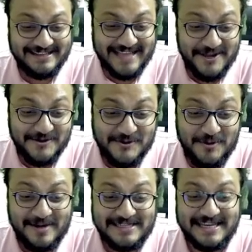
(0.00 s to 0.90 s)
Thank you so
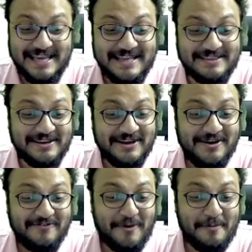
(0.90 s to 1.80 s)
much, Keith,
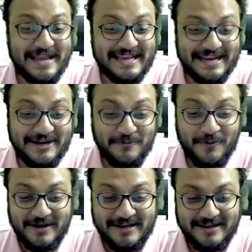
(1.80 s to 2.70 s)
for making it
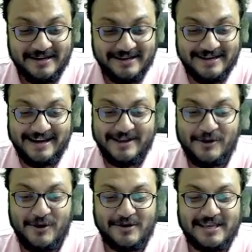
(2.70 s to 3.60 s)
work. You
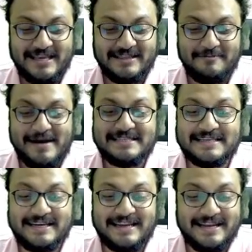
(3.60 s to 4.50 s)
know, Keith
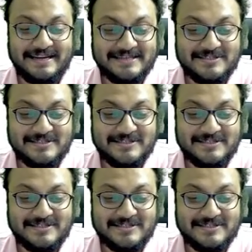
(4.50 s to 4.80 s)
Mascarenas,